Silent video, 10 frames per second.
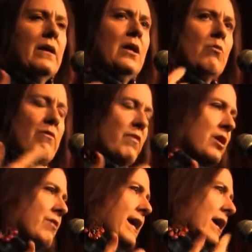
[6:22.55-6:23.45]
we
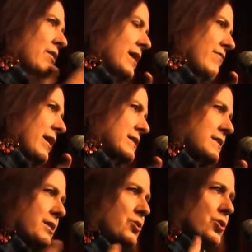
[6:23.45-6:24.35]
figure out that I've had a
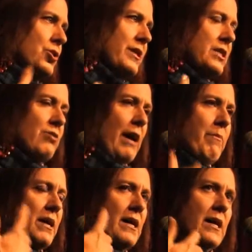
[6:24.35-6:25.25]
seizure, they strap
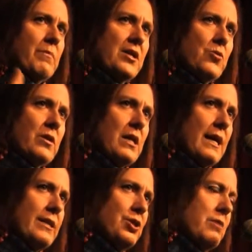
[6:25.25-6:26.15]
me up, they do an
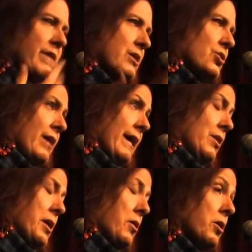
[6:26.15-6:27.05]
EKG to make sure I hadn't
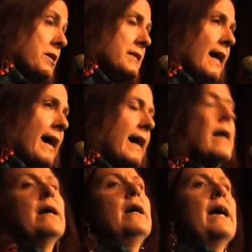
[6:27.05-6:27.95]
had a heart attack,
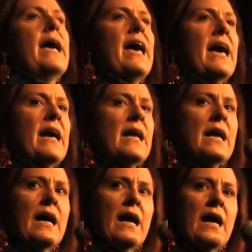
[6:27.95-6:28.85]
and
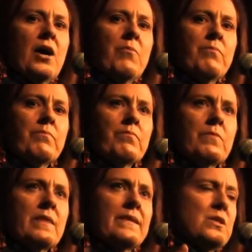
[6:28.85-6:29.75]

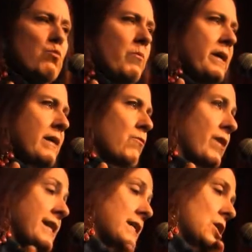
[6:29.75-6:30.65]
this woman,
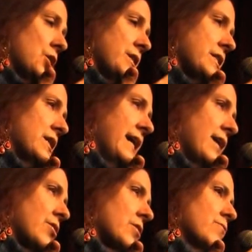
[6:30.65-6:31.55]
what I didn't learn until
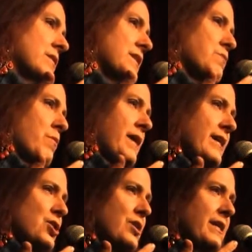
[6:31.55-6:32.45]
later, was this woman
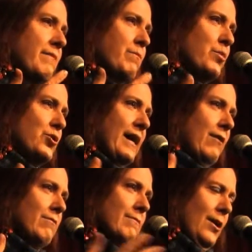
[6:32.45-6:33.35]
actually pulled
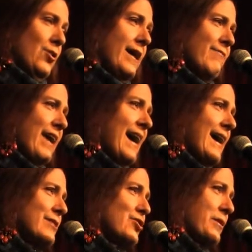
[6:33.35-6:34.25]
out a lot of
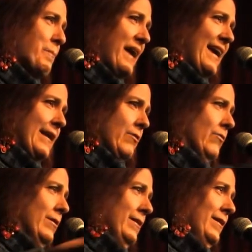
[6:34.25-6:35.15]
cash and paid
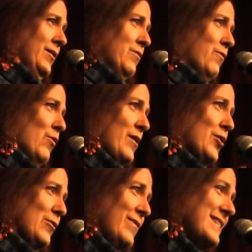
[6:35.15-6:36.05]
for the
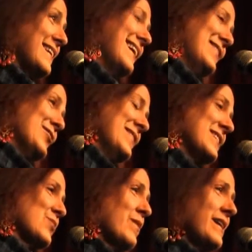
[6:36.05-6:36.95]
whole visit. I know, isn't that
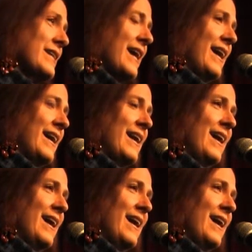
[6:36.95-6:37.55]
sweet? And